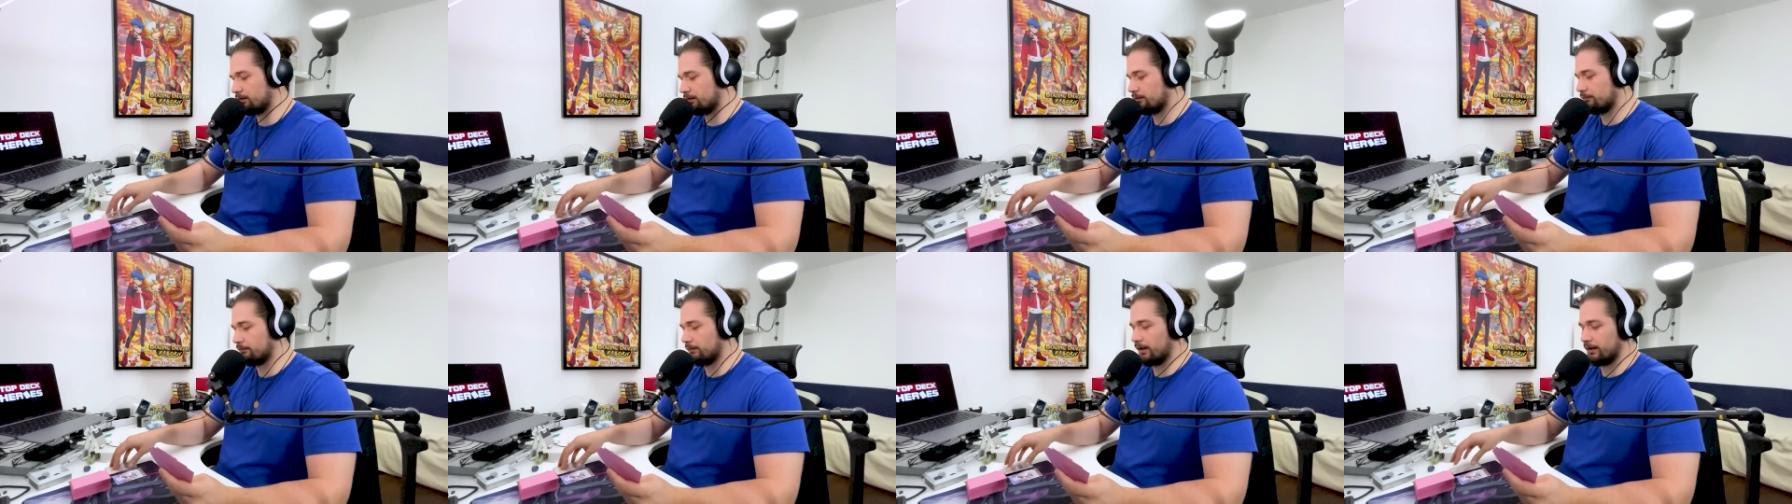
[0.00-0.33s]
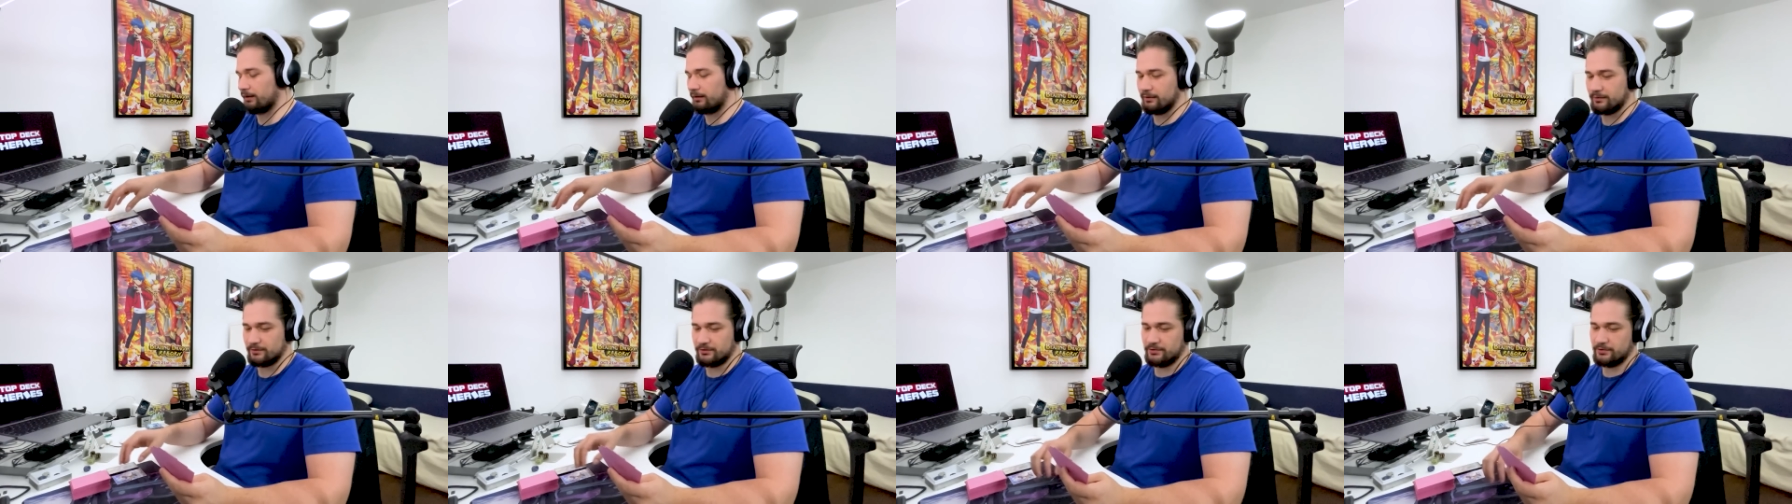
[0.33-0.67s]
my
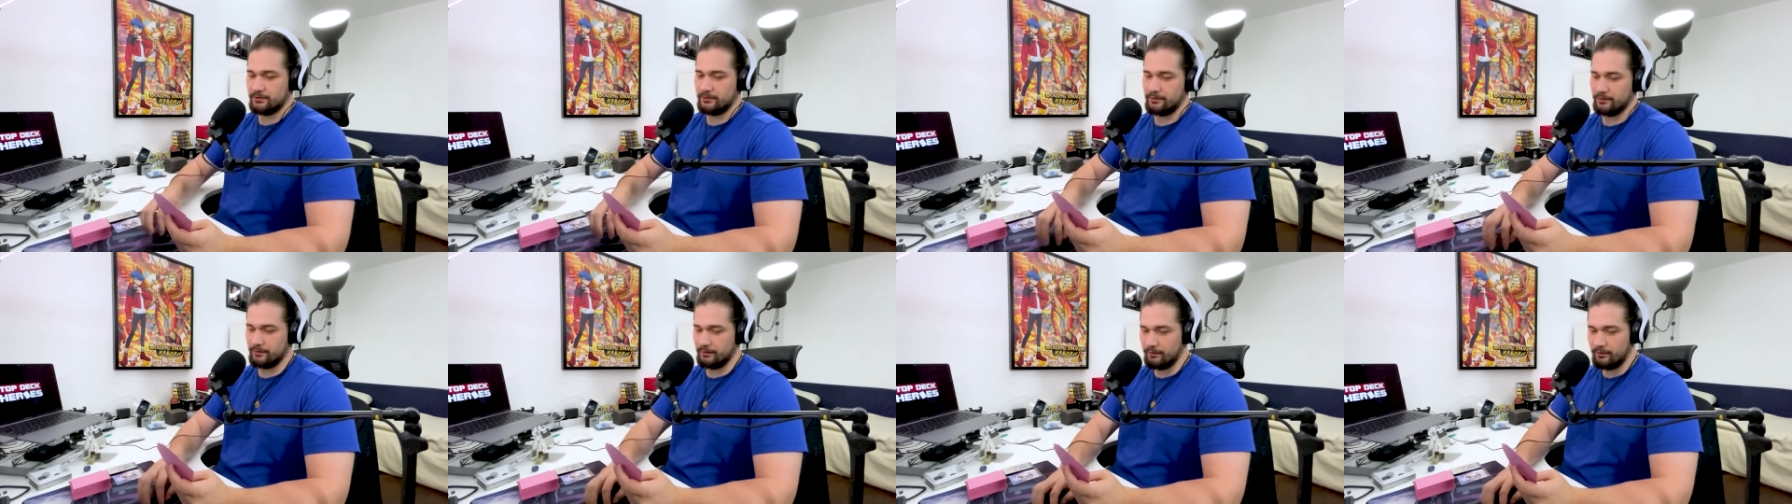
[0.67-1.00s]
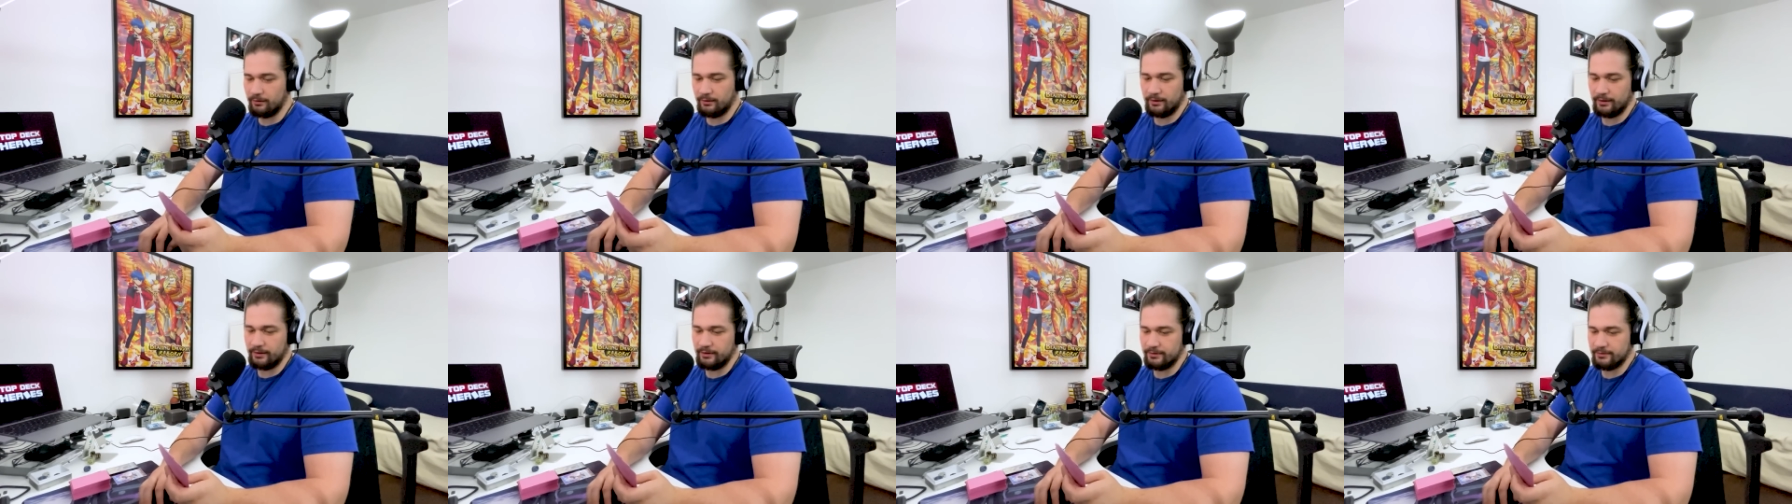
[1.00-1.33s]
good sir,
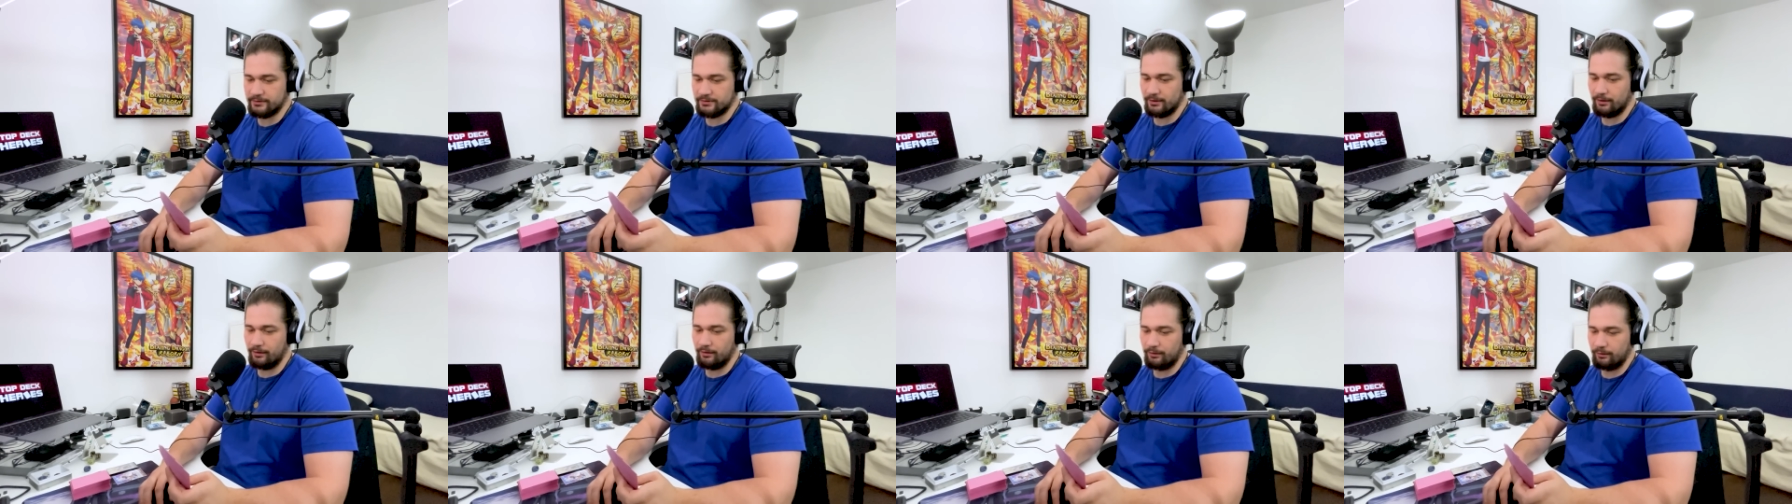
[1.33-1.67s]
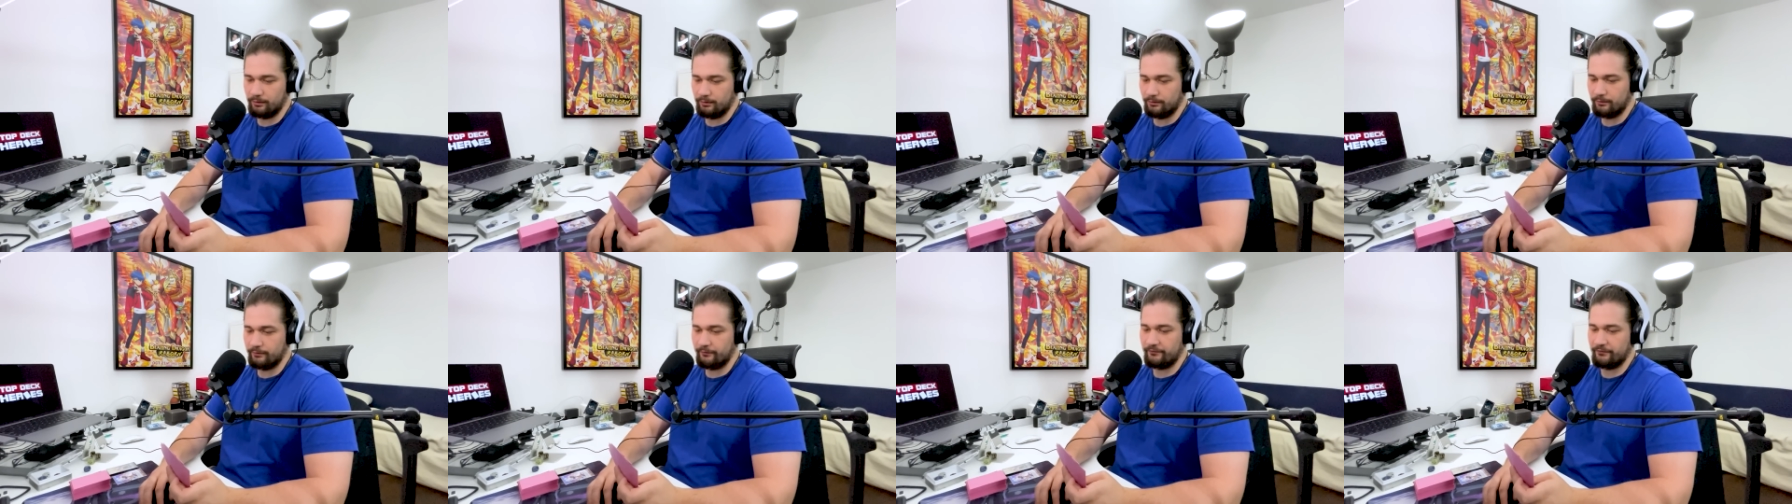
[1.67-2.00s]
is
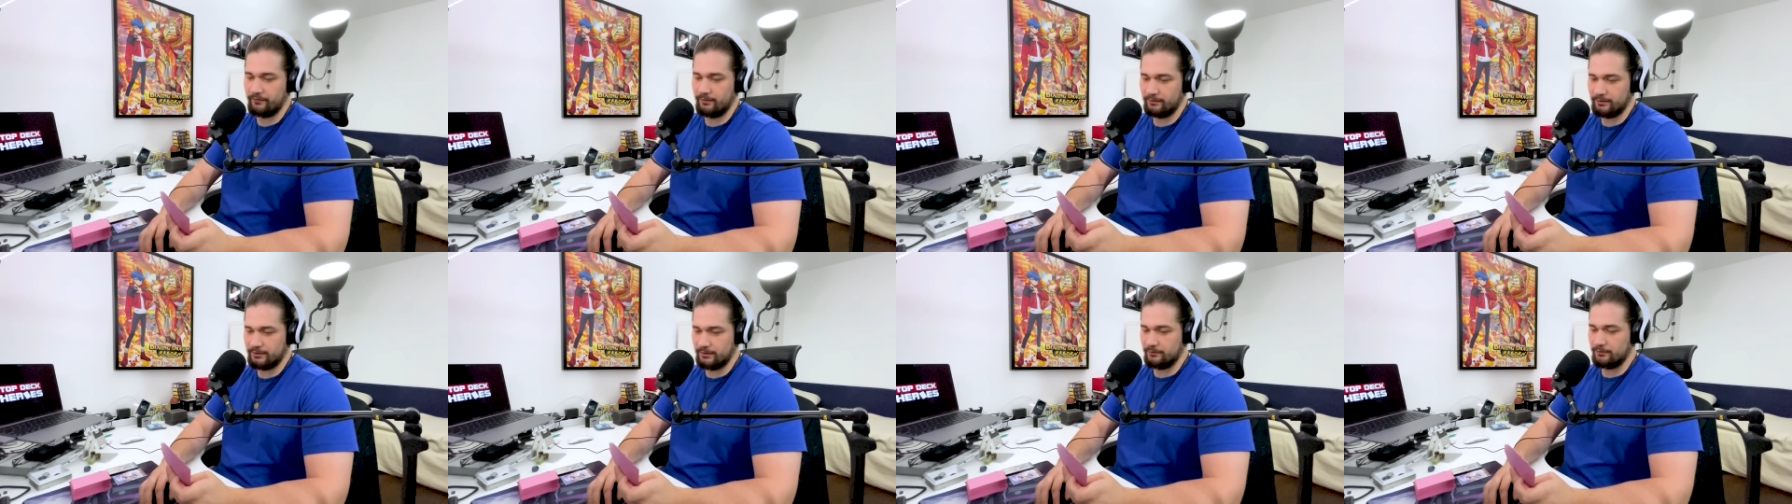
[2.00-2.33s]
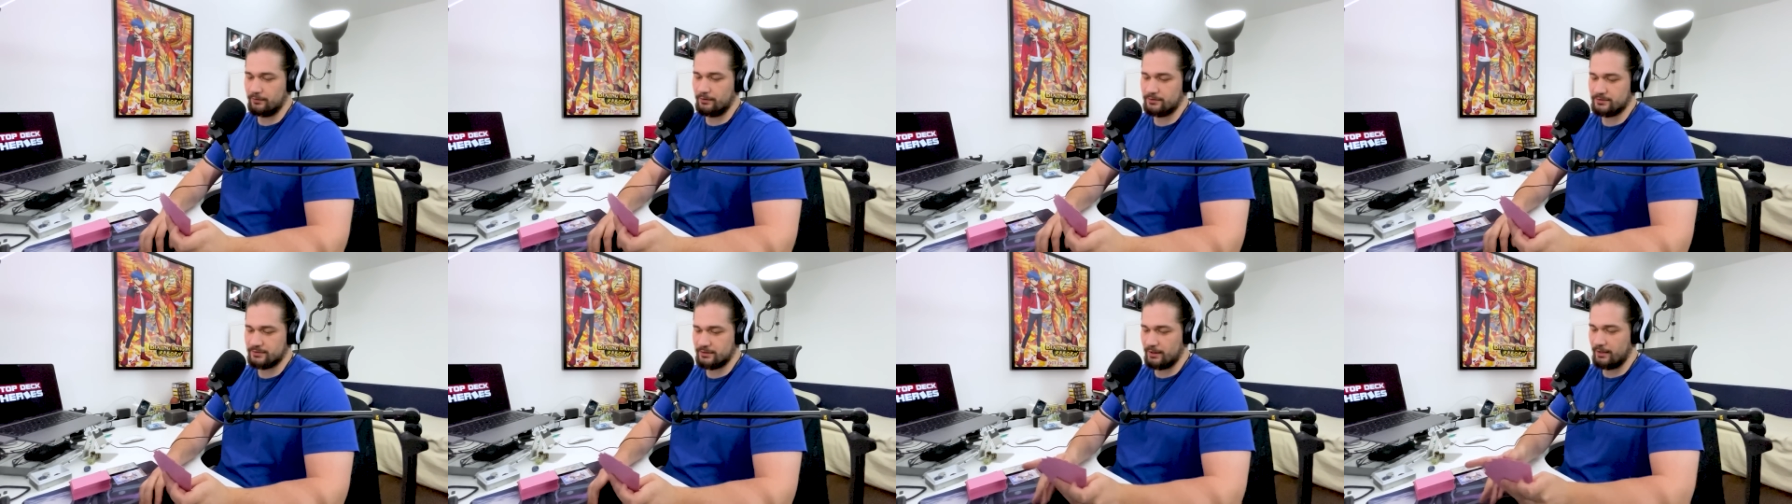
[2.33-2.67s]
all
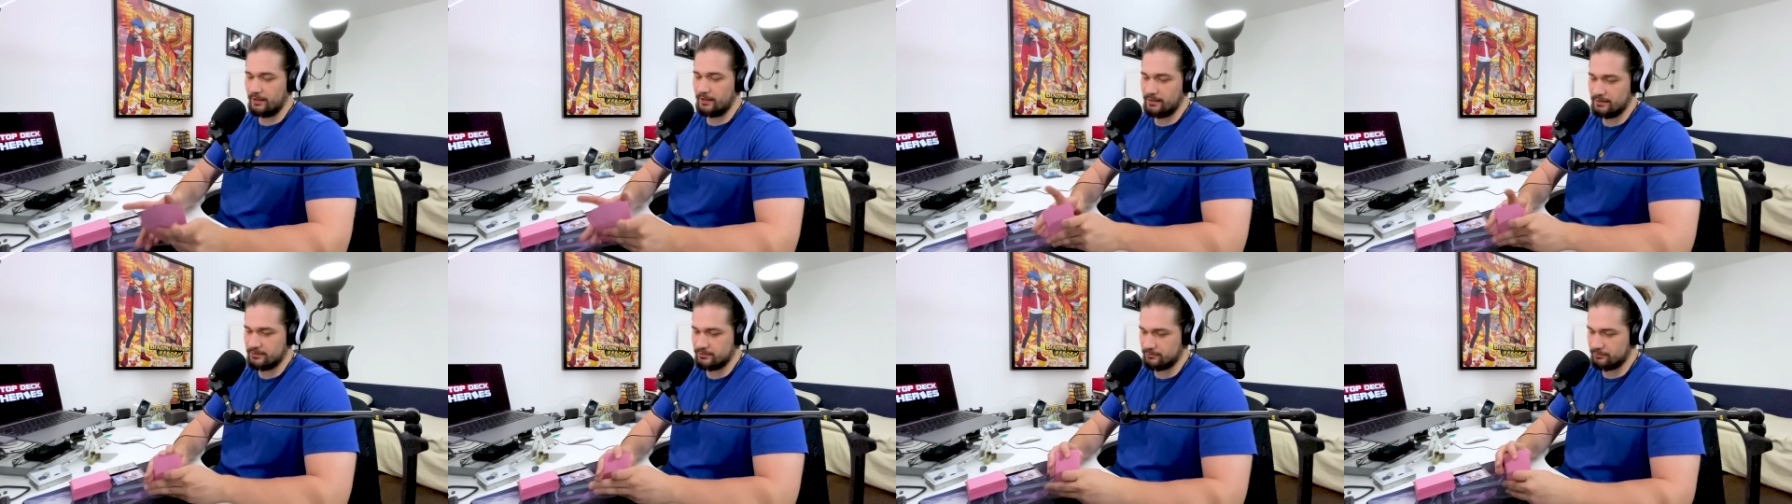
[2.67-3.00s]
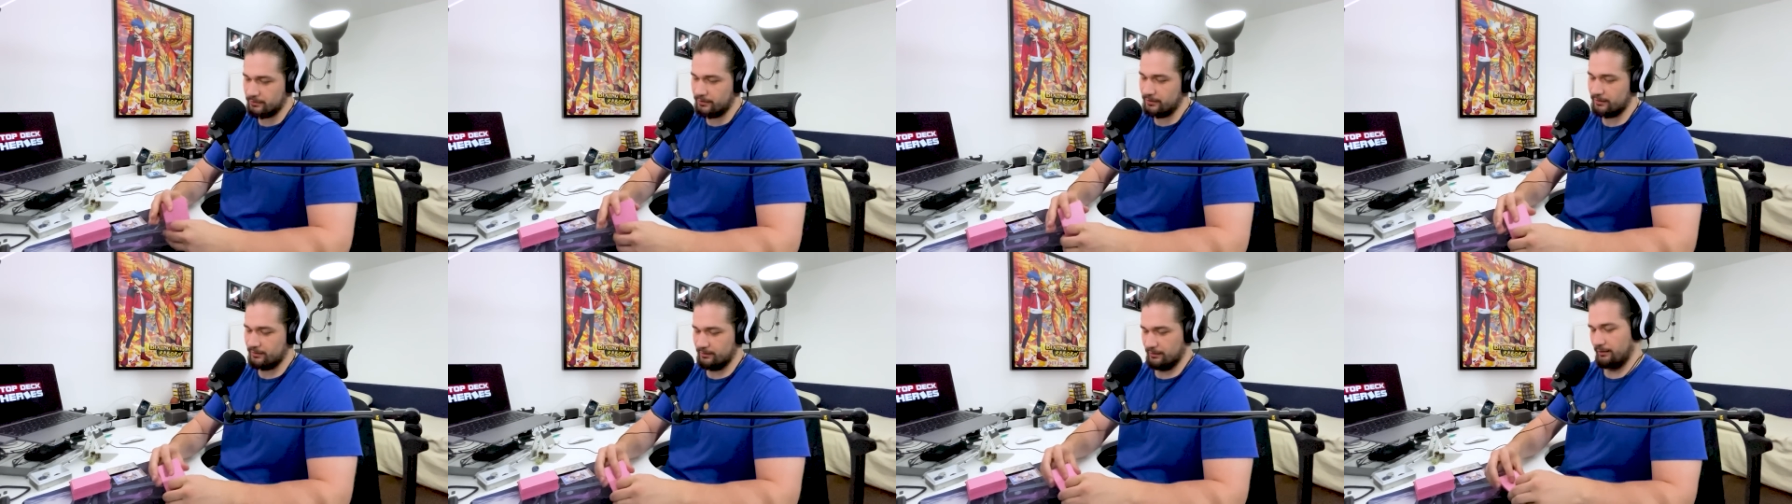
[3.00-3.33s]
Feltyrosa has
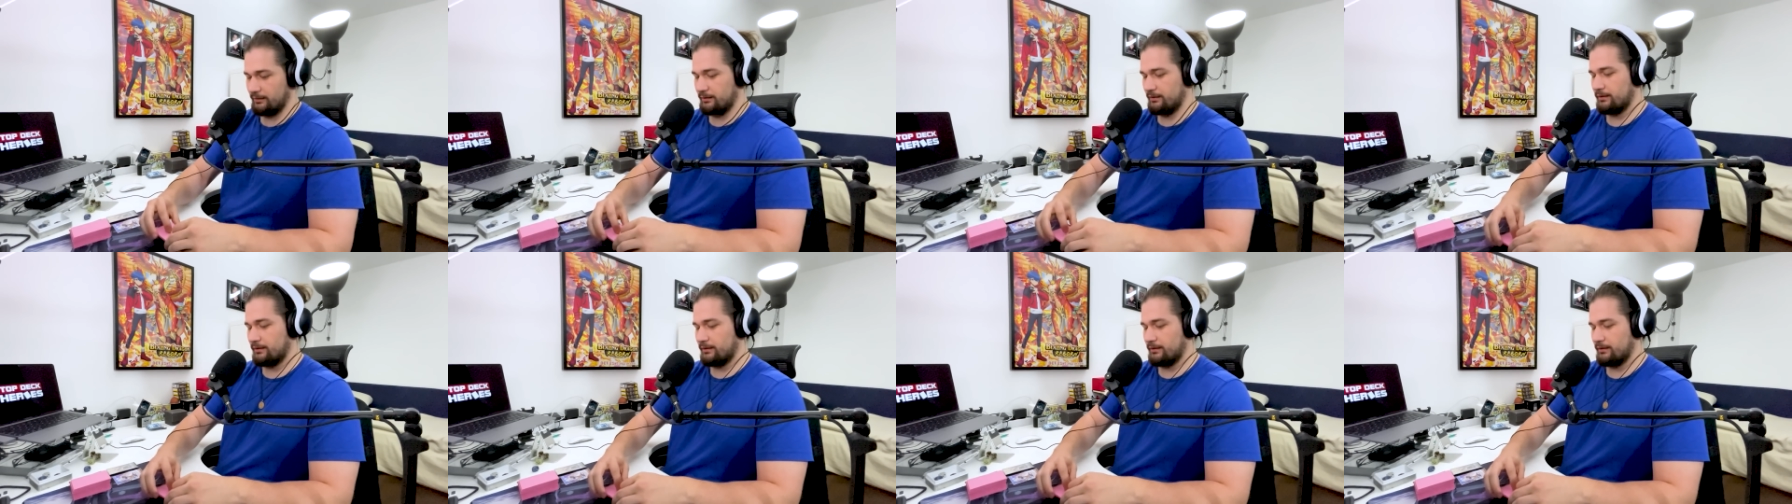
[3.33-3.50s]
written.